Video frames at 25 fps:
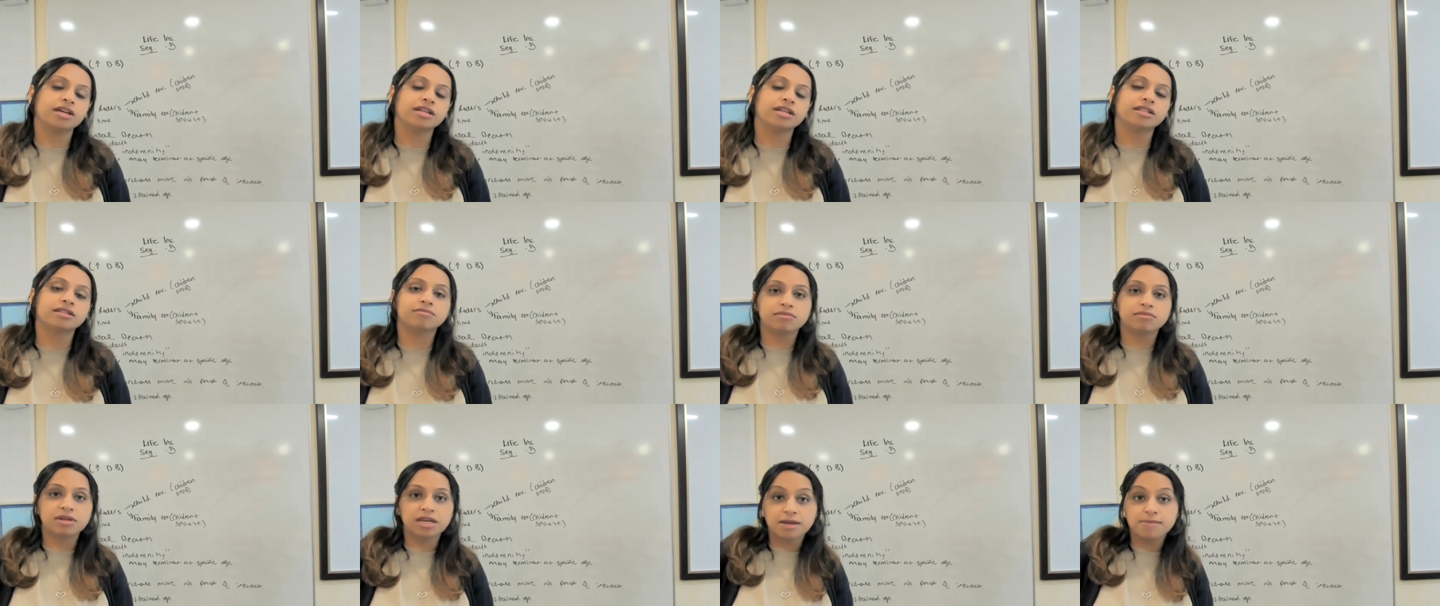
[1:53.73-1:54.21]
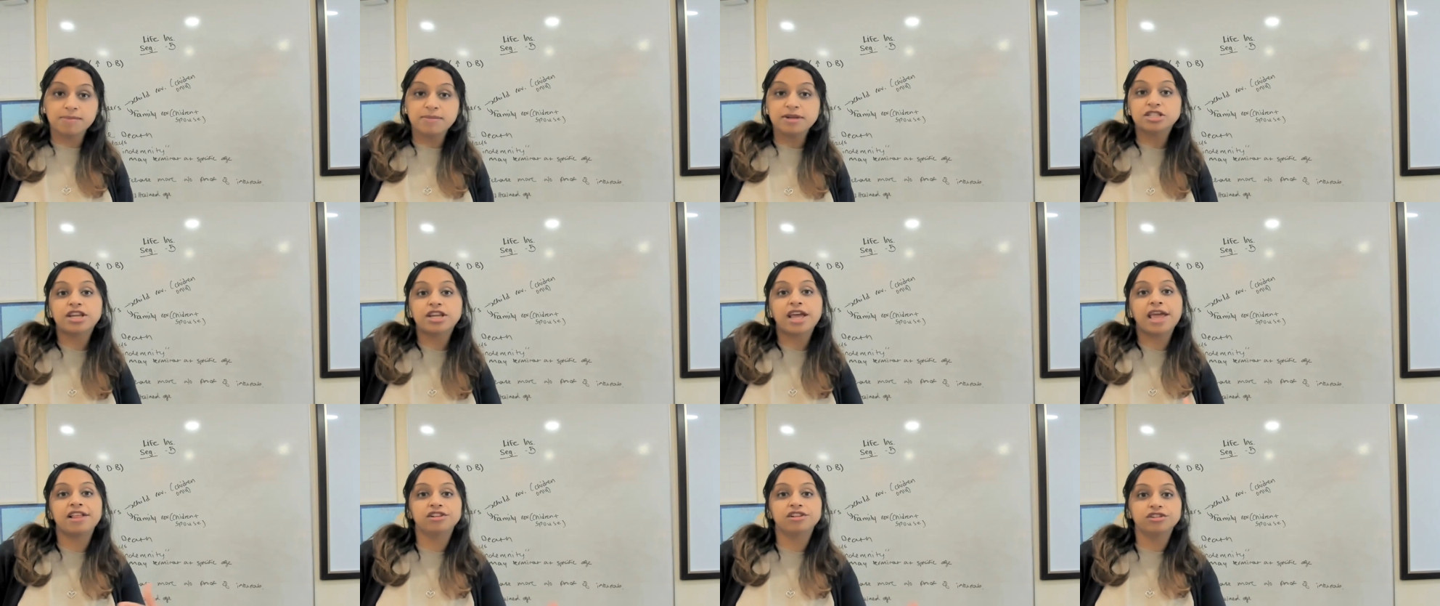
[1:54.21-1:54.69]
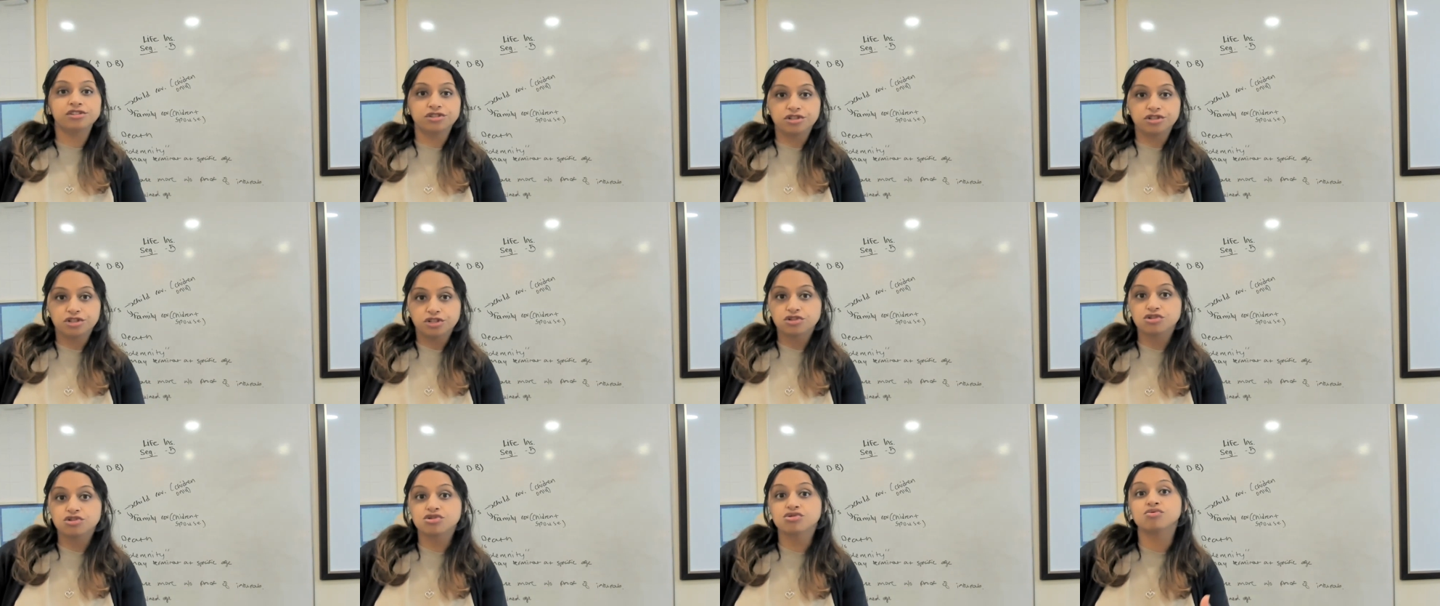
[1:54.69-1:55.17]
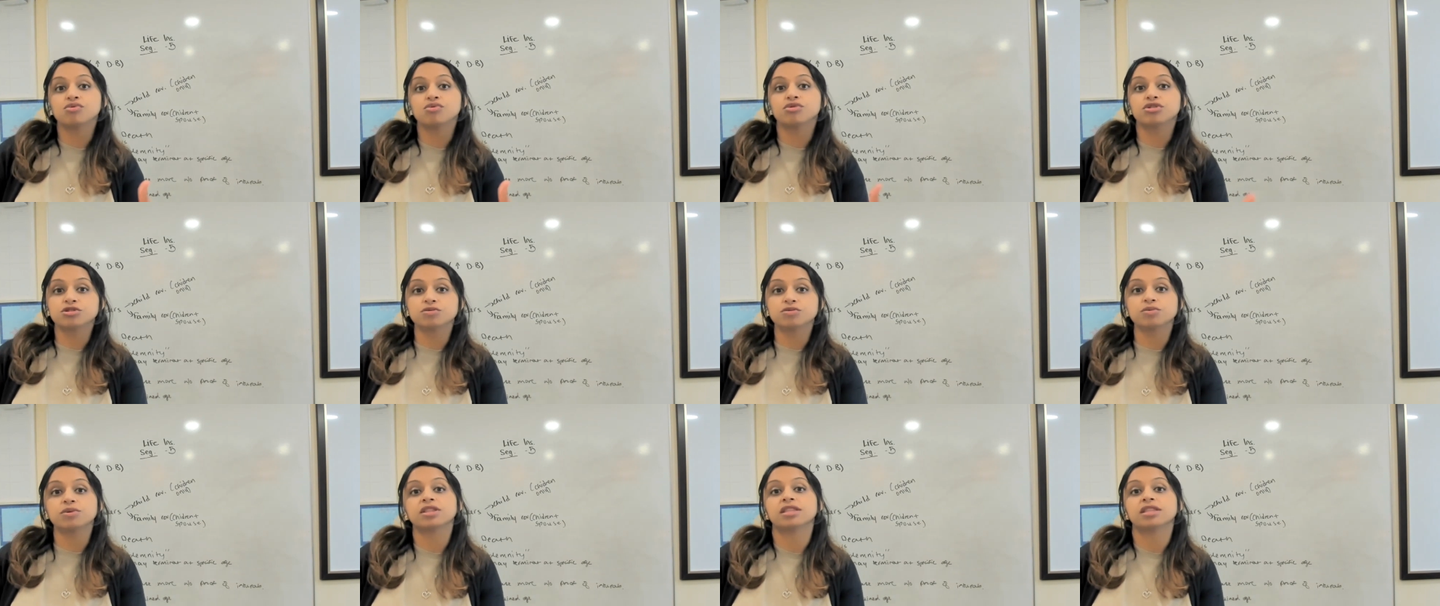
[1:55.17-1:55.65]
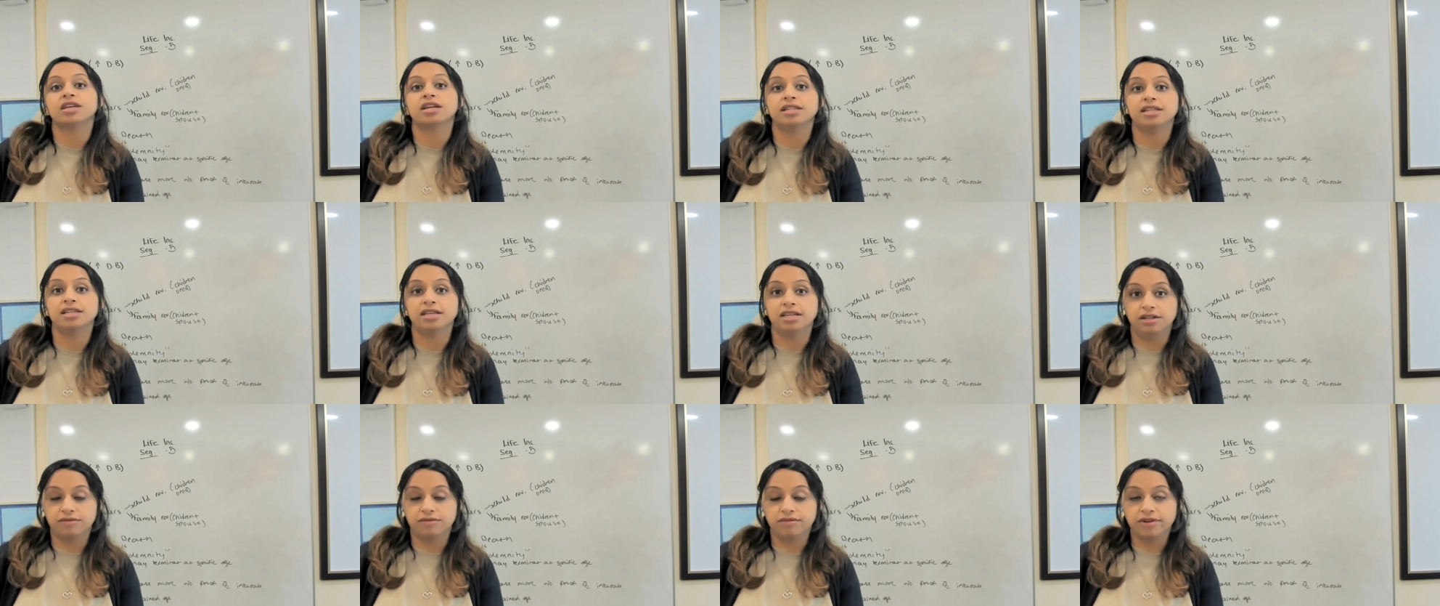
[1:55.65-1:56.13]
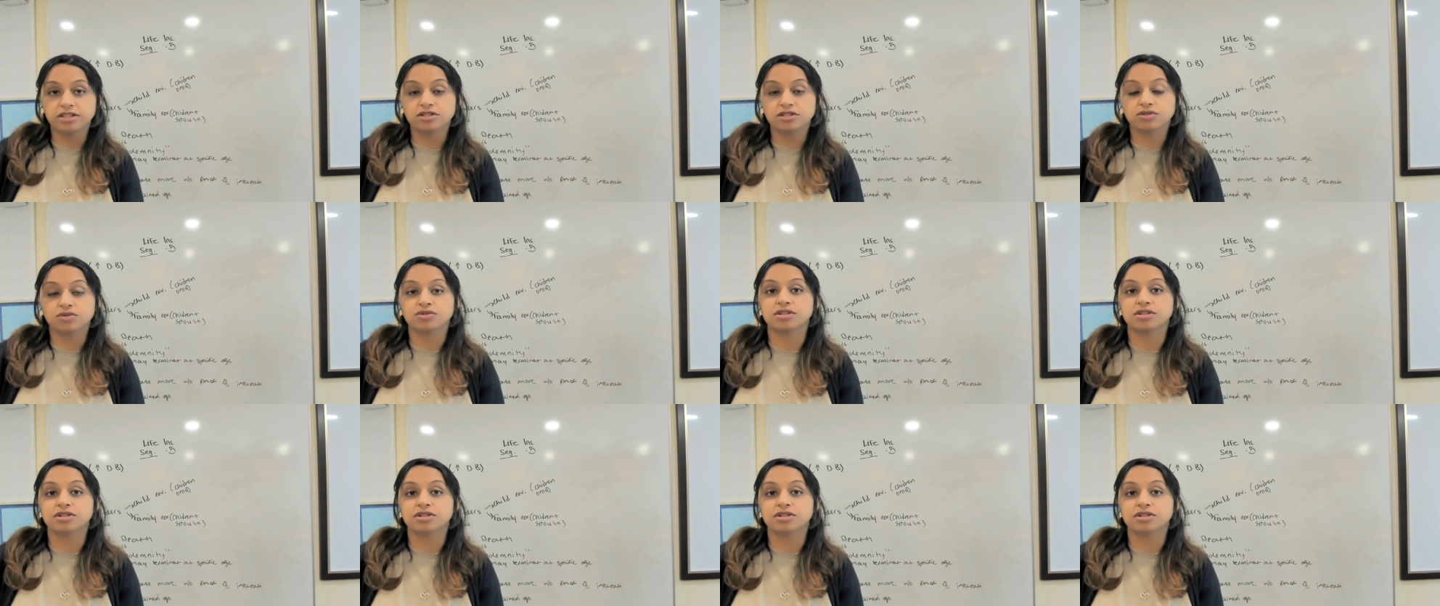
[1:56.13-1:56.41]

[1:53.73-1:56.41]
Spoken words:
it can be tailored towards what they need, right?